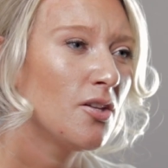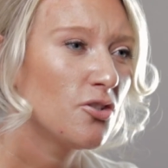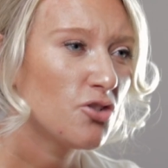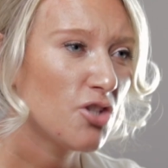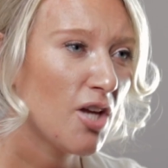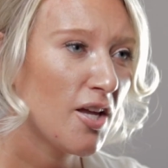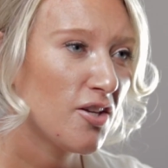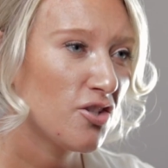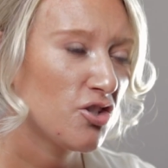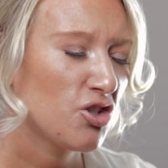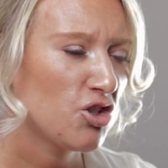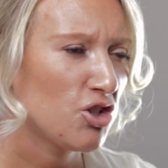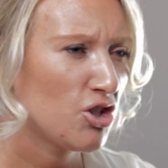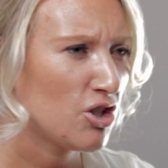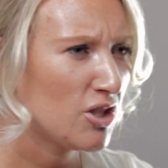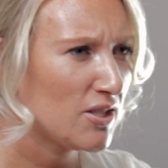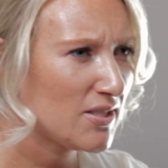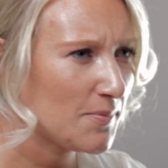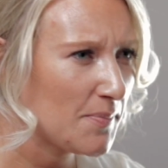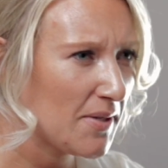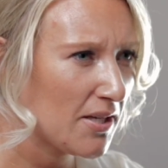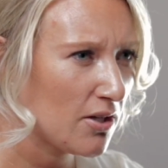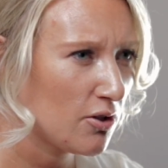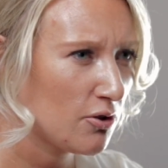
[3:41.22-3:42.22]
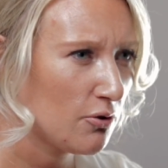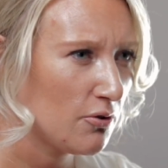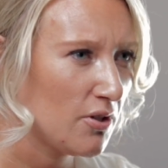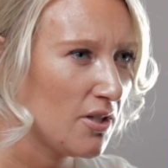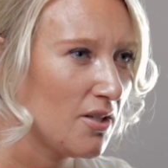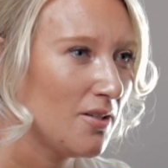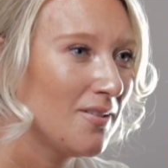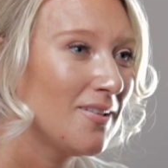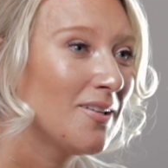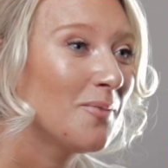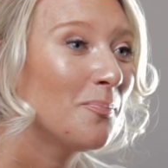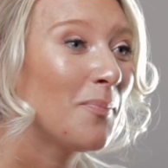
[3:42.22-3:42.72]
Jess, should this be
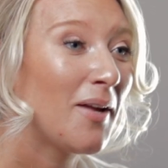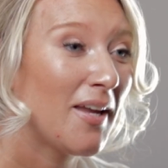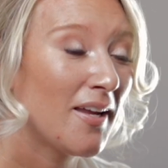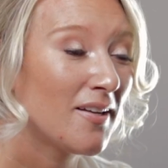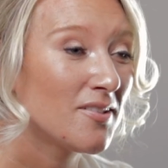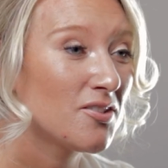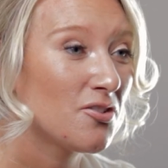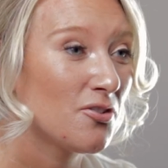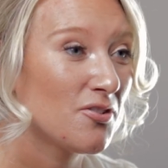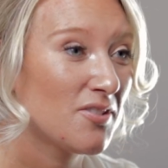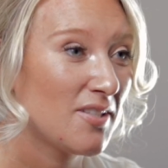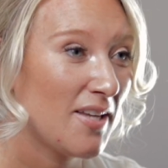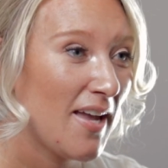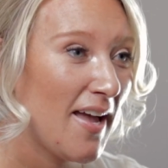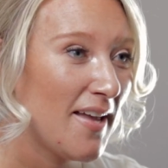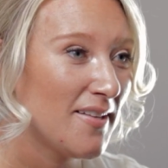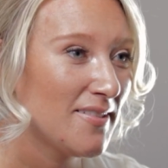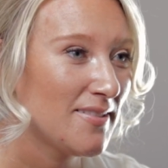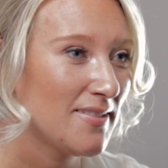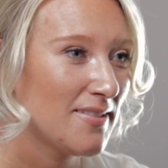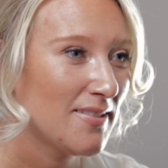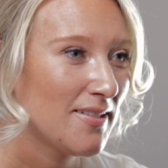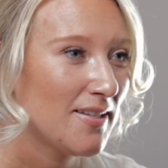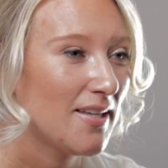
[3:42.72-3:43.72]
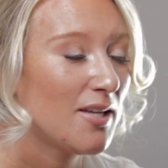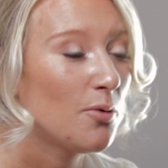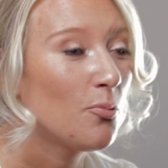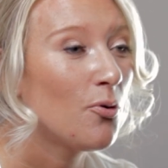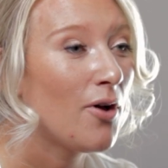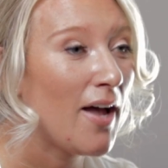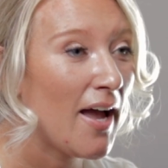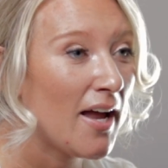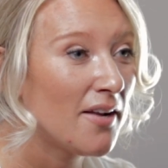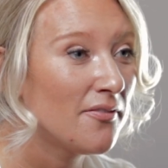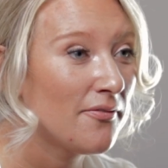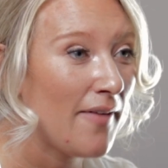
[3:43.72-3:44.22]
included? My answer is yes. It
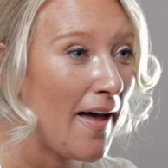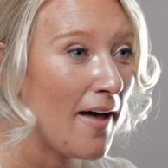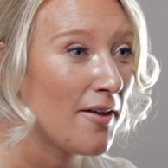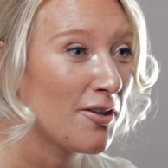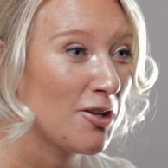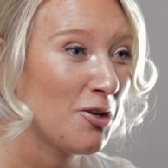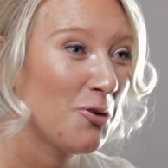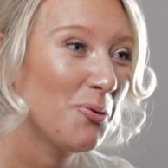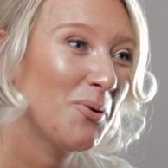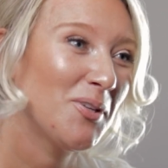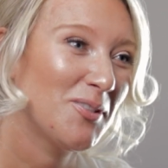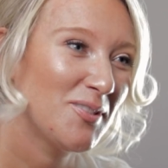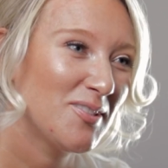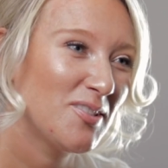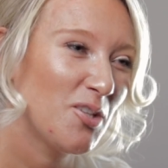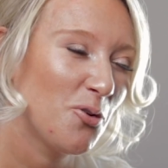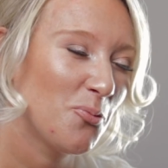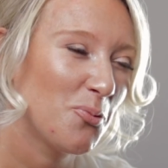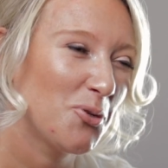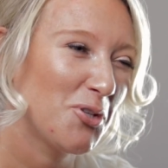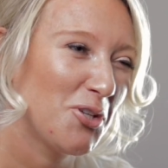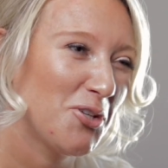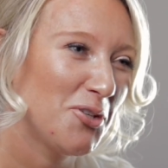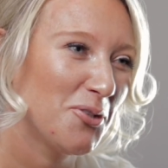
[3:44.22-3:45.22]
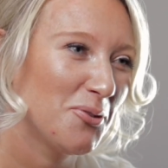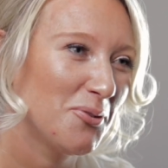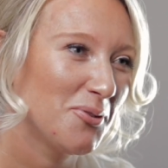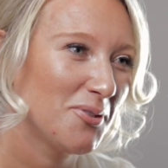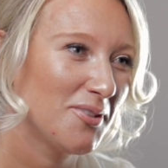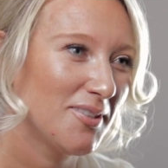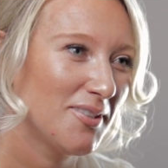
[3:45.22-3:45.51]
will add value and so will you.